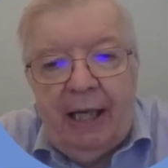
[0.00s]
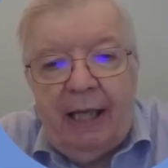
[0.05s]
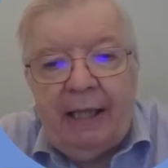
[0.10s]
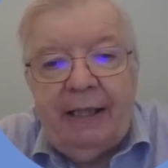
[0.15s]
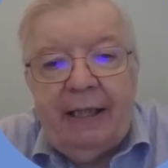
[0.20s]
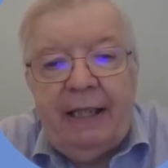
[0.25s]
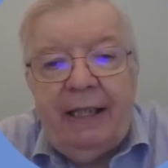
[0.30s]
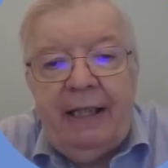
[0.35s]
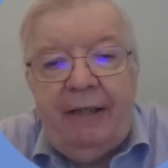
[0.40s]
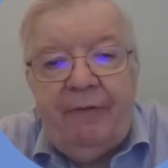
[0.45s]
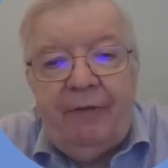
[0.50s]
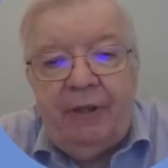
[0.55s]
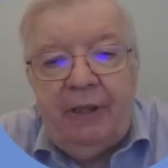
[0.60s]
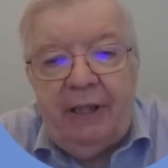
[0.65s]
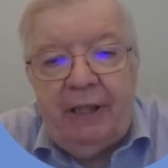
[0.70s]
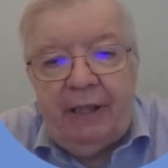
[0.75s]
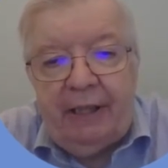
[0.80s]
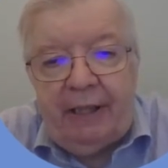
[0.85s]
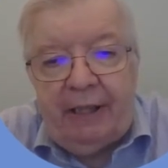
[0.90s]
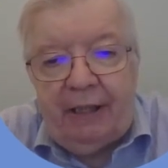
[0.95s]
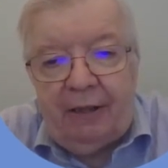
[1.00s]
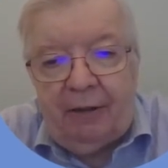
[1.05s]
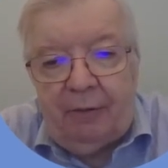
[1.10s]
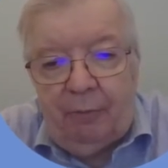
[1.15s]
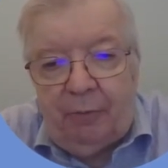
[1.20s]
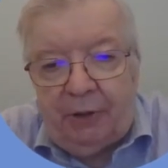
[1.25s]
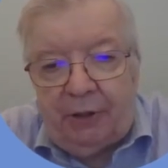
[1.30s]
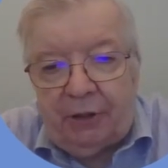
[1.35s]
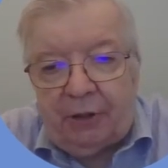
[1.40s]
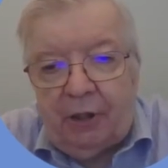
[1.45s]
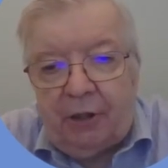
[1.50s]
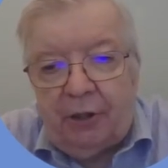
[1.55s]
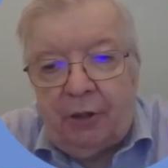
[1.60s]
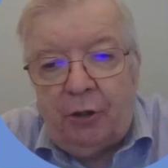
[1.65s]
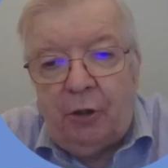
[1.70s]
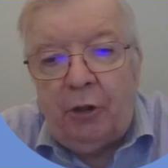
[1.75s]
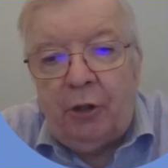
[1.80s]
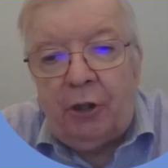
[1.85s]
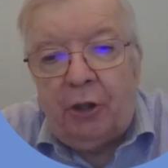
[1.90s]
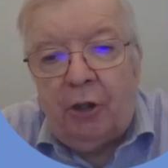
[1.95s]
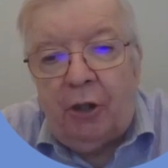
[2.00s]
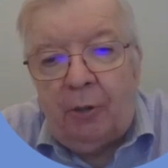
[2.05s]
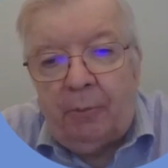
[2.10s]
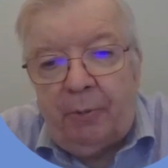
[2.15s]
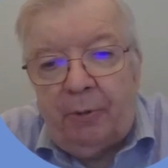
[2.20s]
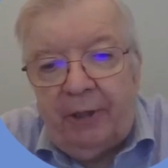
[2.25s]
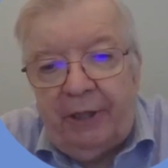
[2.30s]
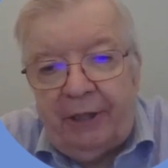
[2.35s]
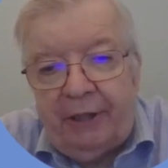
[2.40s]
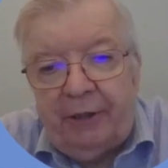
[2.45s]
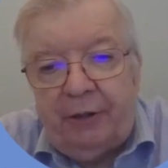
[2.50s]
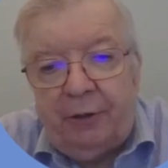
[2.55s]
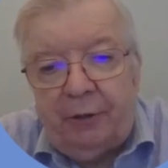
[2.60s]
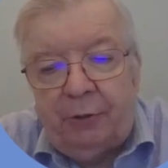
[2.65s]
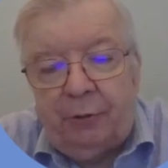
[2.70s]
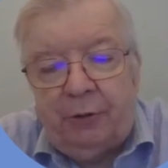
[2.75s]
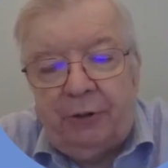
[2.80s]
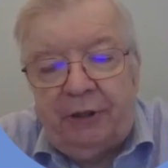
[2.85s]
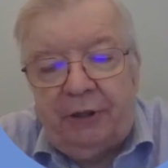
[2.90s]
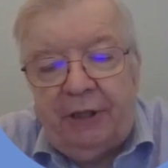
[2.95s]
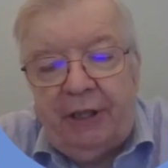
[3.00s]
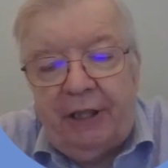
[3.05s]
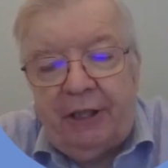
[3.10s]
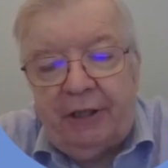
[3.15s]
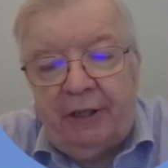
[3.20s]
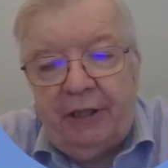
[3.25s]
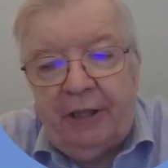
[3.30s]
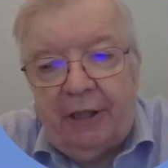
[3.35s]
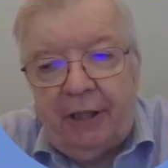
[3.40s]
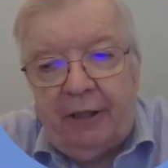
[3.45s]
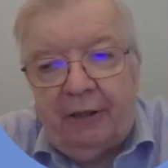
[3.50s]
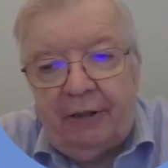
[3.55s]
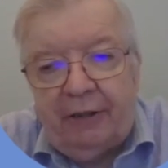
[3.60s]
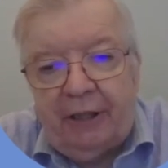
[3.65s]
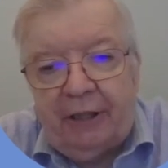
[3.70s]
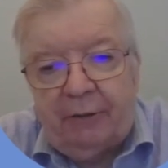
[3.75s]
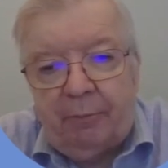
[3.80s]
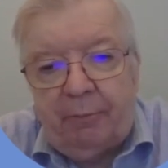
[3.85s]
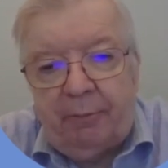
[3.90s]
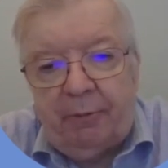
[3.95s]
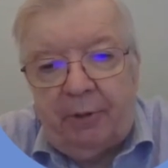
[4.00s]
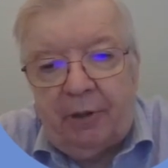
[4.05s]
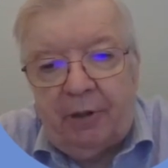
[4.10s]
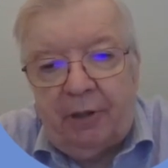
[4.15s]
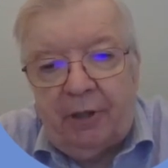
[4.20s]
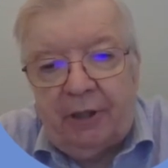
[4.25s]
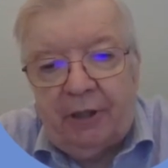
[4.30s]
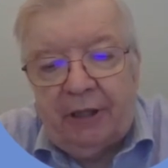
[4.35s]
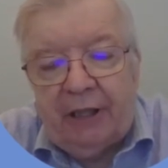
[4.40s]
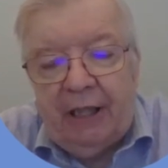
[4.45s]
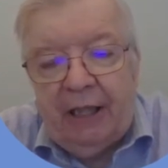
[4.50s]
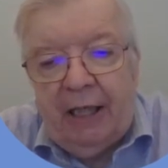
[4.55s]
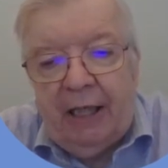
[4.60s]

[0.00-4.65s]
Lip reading: And then even in a thing which is called an unincorporated association in Ireland, that's what we call it,